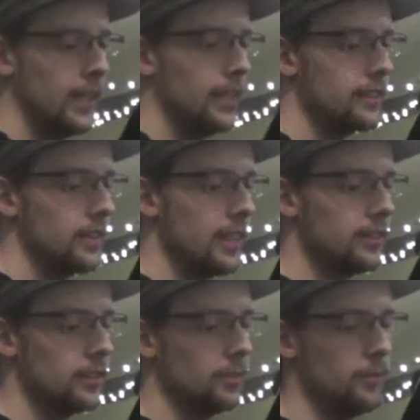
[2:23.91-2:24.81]
It's
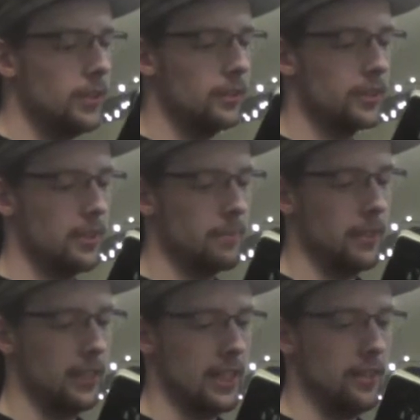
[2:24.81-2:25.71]
nice to feel
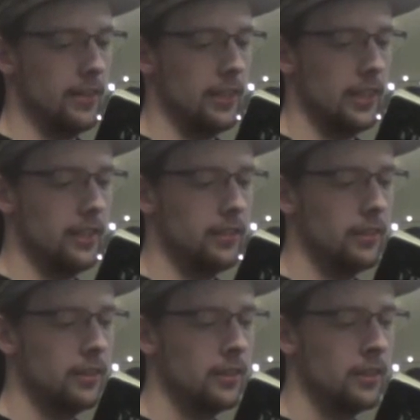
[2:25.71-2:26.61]
something now and
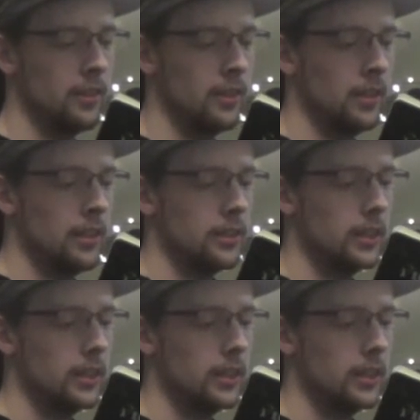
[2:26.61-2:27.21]
then,